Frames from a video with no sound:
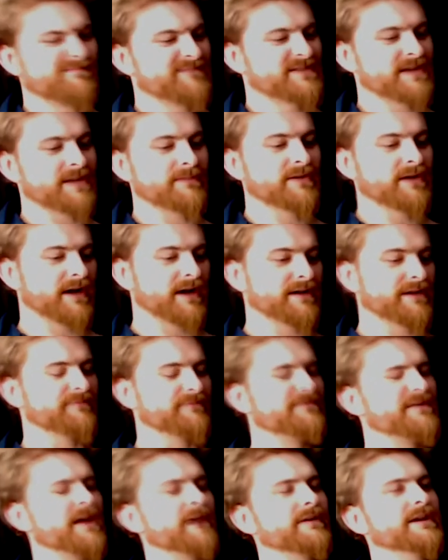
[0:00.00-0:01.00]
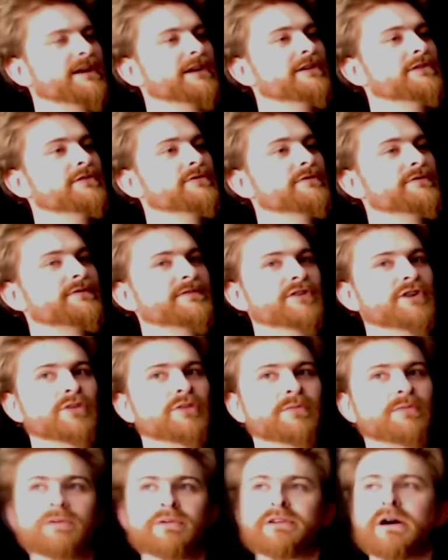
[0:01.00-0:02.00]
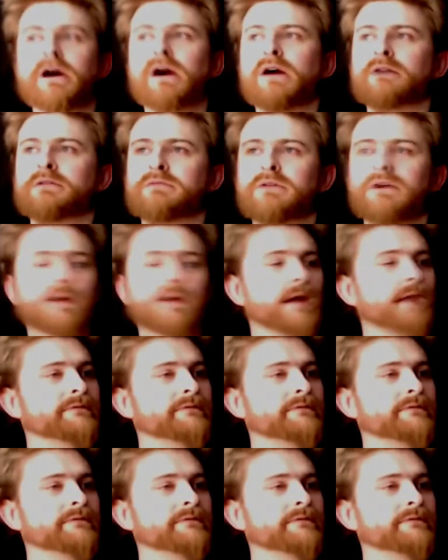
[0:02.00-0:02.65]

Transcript: some kind of very aloof noble with artwork